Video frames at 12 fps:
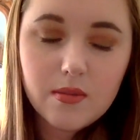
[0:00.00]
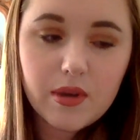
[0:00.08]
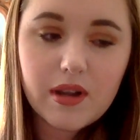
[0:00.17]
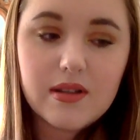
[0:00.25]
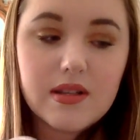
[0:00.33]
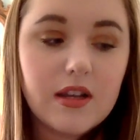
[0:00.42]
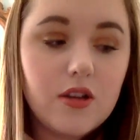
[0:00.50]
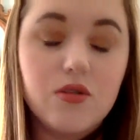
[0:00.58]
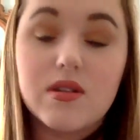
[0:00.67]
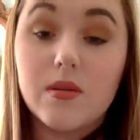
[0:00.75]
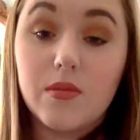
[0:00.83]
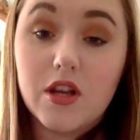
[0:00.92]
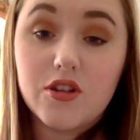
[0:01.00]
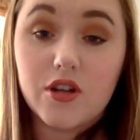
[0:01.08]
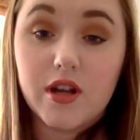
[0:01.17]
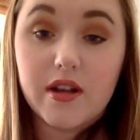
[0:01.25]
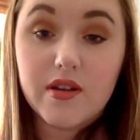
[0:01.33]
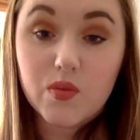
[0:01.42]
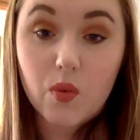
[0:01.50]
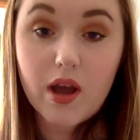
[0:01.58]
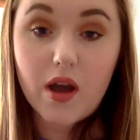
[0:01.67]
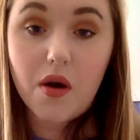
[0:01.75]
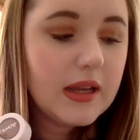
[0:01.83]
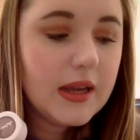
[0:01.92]
because I used them yesterday as
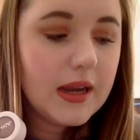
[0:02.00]
well,